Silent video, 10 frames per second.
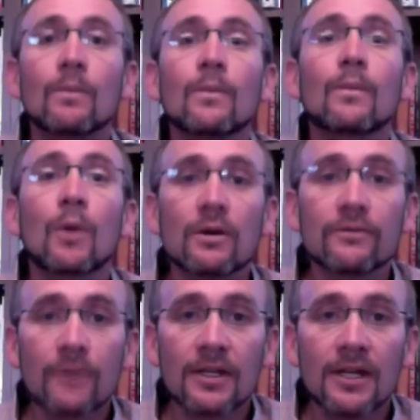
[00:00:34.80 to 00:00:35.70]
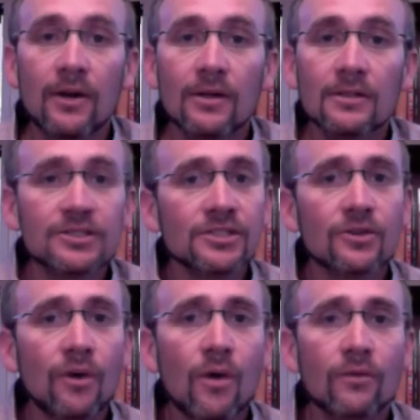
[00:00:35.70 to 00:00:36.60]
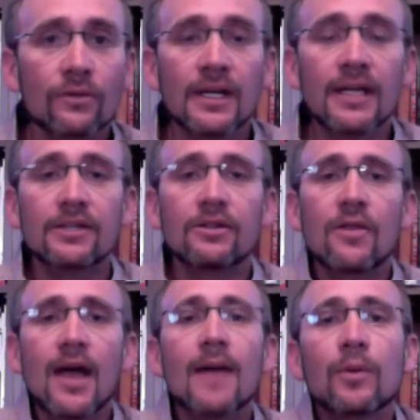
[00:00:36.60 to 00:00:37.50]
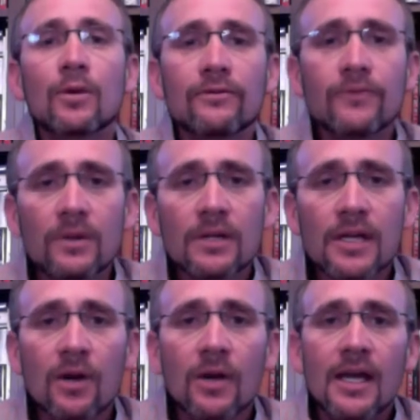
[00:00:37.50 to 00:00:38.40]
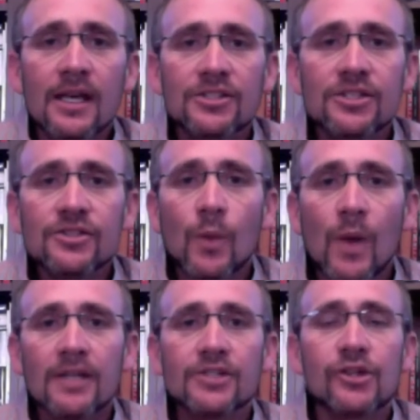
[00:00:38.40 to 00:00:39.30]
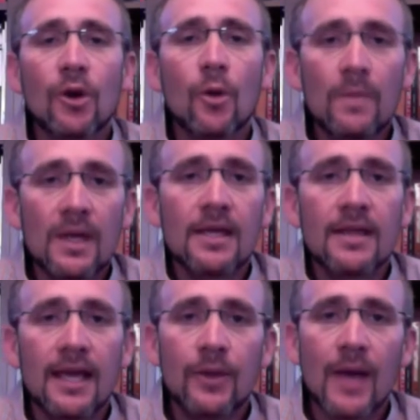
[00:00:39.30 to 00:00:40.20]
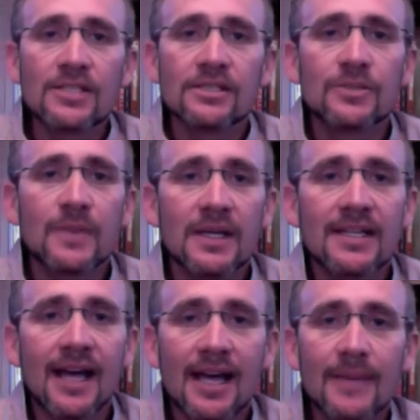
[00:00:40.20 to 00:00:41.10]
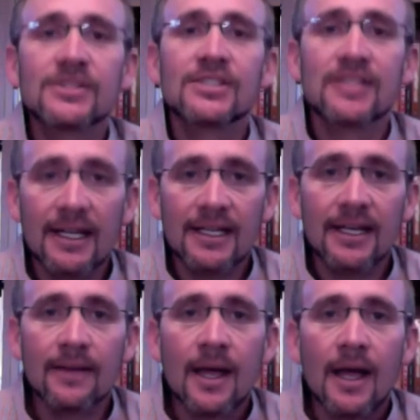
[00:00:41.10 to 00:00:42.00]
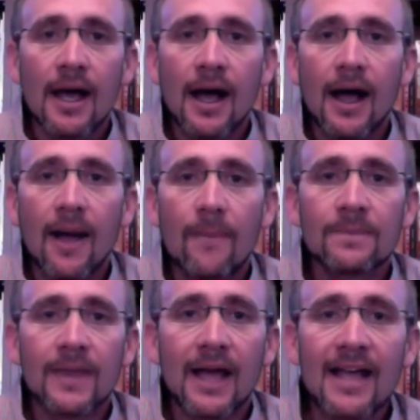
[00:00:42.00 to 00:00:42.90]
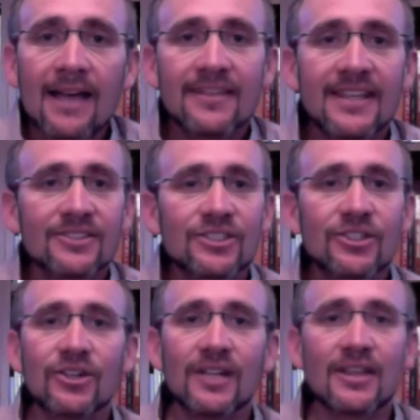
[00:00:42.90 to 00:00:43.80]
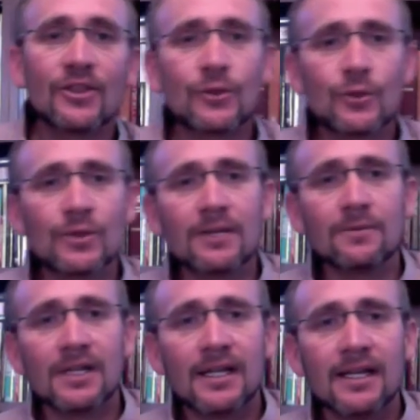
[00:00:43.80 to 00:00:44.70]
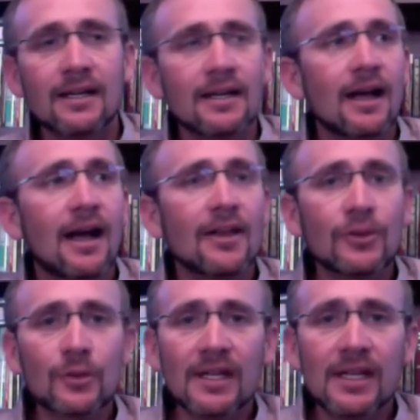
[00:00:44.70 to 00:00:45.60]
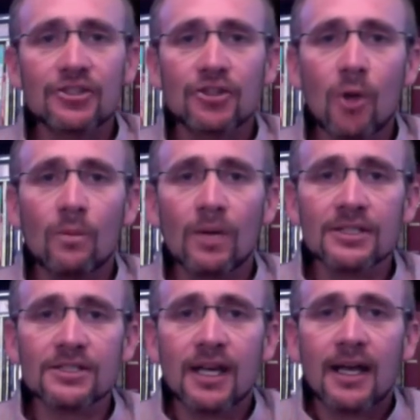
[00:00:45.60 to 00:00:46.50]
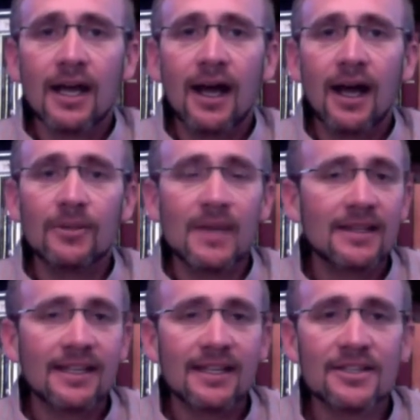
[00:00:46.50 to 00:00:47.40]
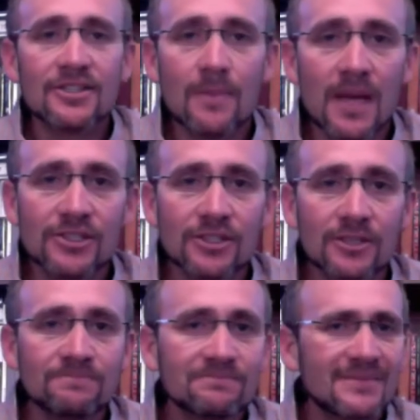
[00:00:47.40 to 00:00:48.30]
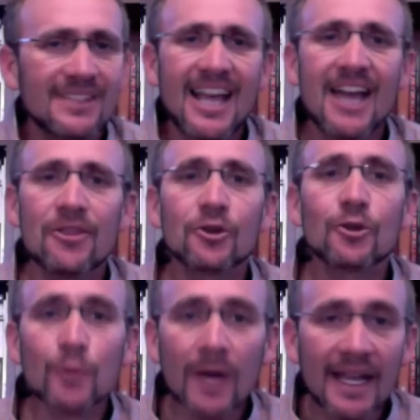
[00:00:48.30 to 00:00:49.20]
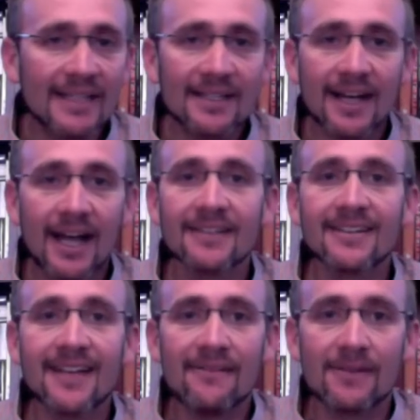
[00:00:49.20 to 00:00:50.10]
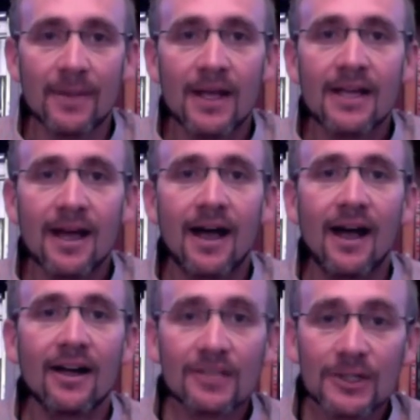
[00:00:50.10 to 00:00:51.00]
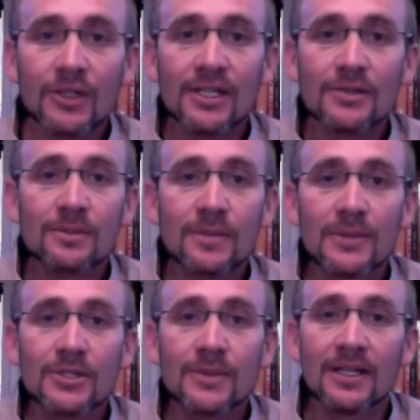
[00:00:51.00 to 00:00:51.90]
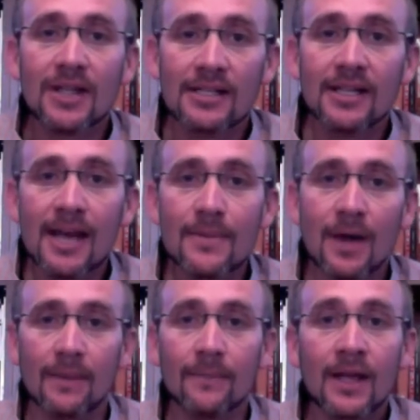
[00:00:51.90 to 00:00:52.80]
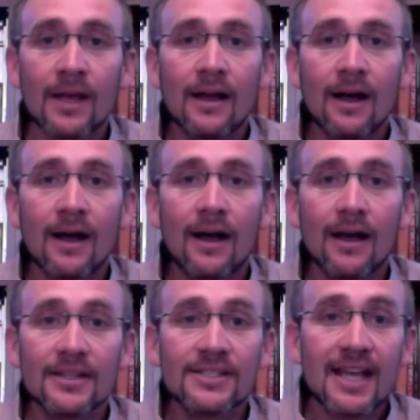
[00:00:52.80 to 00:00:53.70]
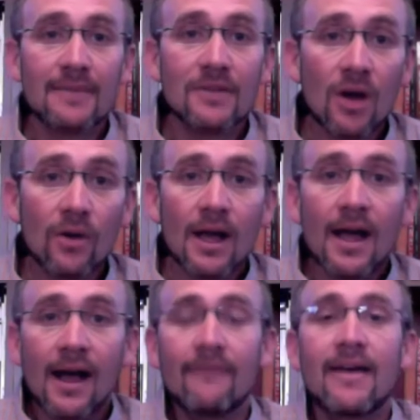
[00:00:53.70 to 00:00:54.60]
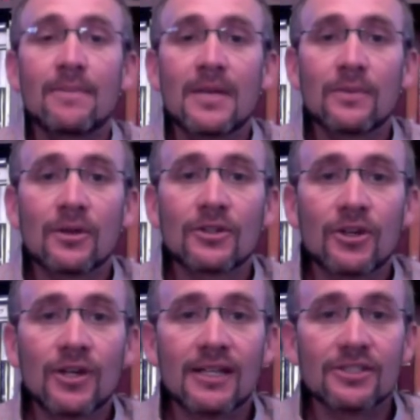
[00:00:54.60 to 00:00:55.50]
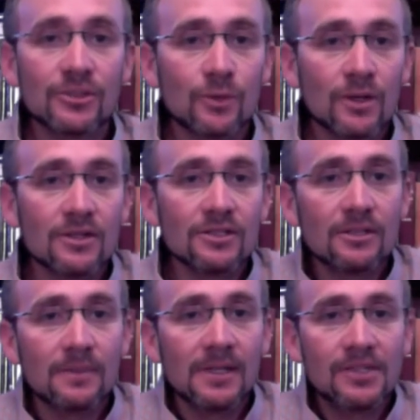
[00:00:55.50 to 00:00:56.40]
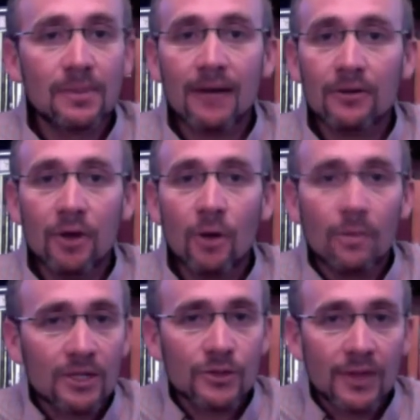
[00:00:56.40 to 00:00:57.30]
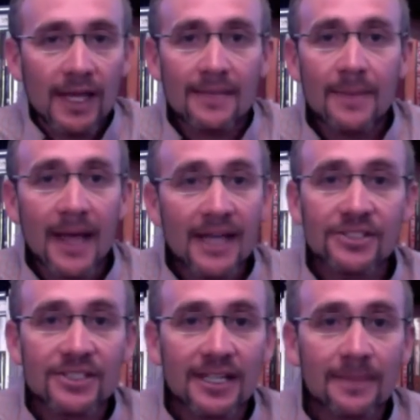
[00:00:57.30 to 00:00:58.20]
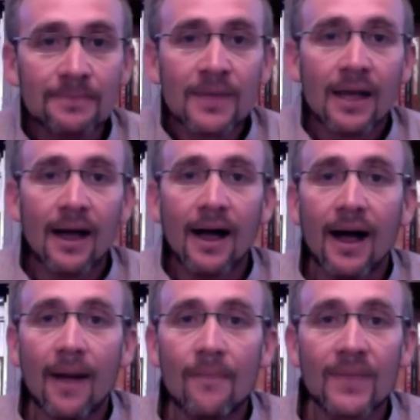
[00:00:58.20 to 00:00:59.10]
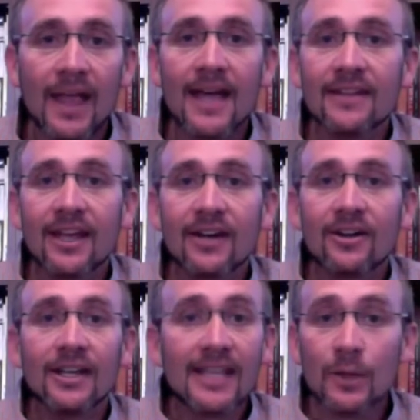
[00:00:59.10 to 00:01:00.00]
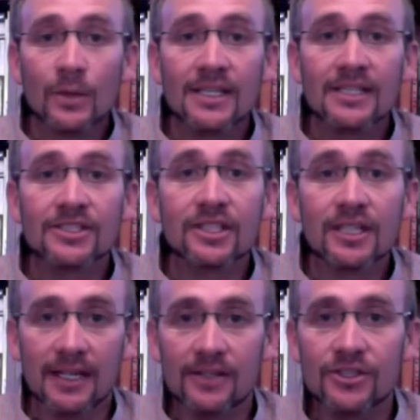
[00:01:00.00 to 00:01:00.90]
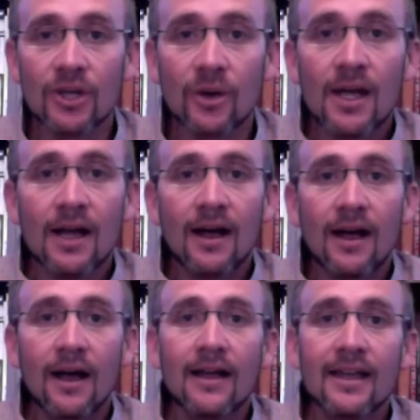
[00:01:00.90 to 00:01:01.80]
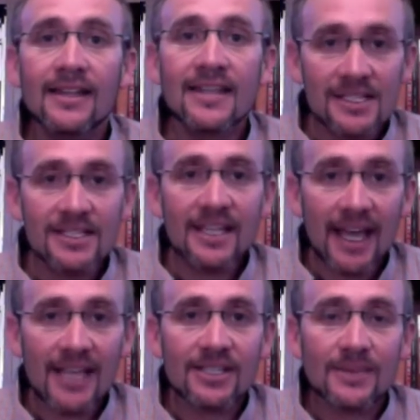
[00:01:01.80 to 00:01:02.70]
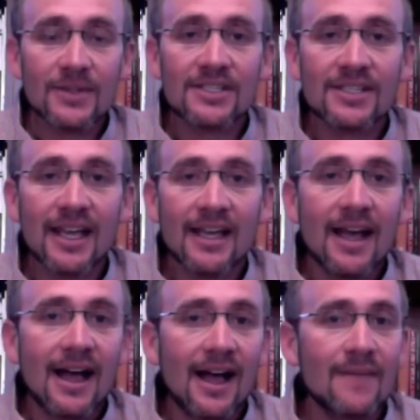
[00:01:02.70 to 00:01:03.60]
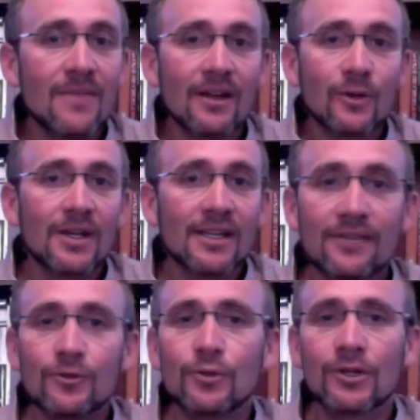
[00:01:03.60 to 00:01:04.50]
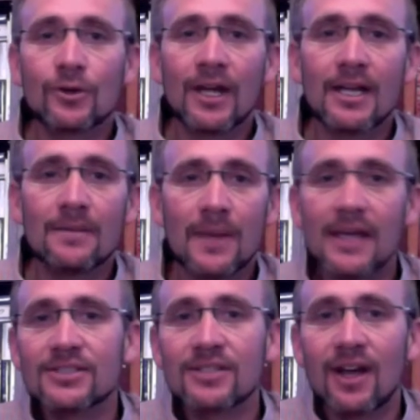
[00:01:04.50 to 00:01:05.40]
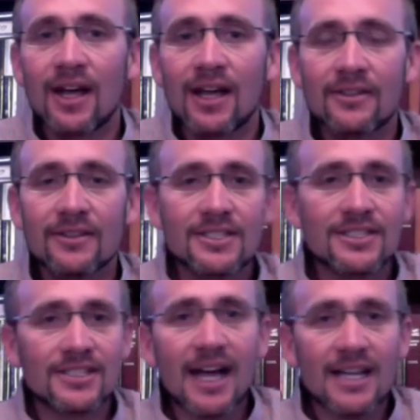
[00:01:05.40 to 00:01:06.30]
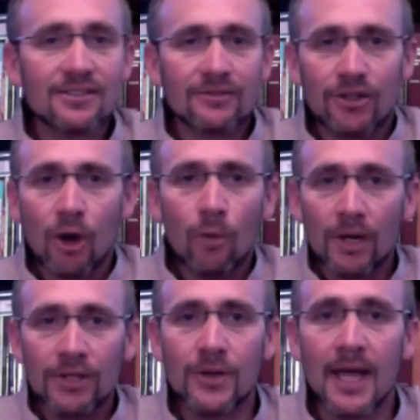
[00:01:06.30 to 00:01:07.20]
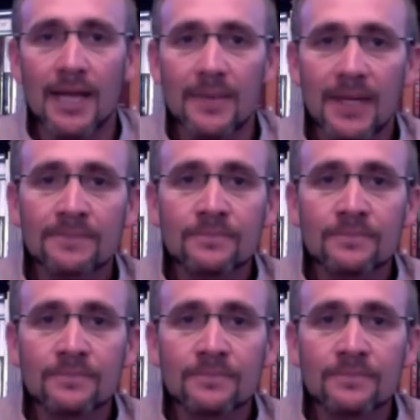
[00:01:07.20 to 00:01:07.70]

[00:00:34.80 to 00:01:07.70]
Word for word: portfolio. Let's just go over it. You know, that portfolio is just a way to show me that you actually spent time studying. Um, I have kids turn in three ring, uh, three inch notebooks uh, to me at the end of the semester. Yeah, they're great. I love them. Uh, clearly, some people spend a lot of time on them. Uh, on the same note, I've had people turn in just one of those little bitty spiral notebooks with 80 pages in them, um, and they're equally as good. So uh, in this case, I'm going to say I'm not going to you a grade based on the size of the notebook you hand me.